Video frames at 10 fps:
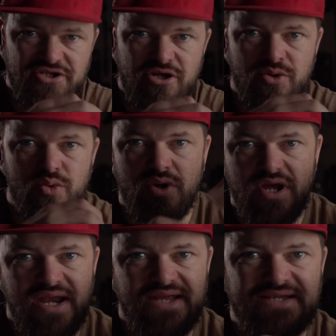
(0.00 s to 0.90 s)
So
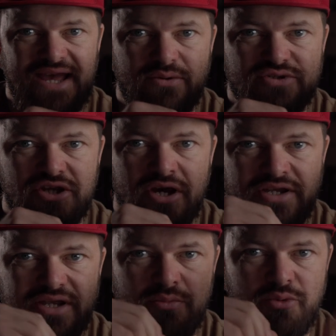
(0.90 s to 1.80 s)
let's get
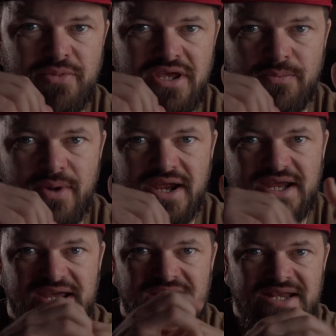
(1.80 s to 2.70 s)
outside and we'll meet
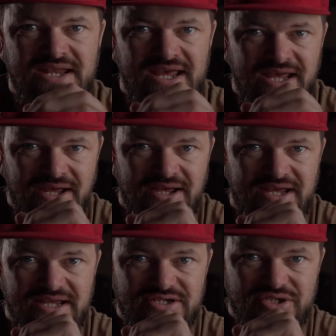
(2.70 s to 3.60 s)
back in here
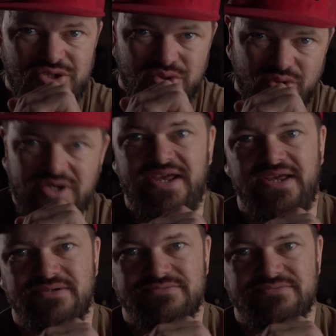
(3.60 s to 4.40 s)
shortly.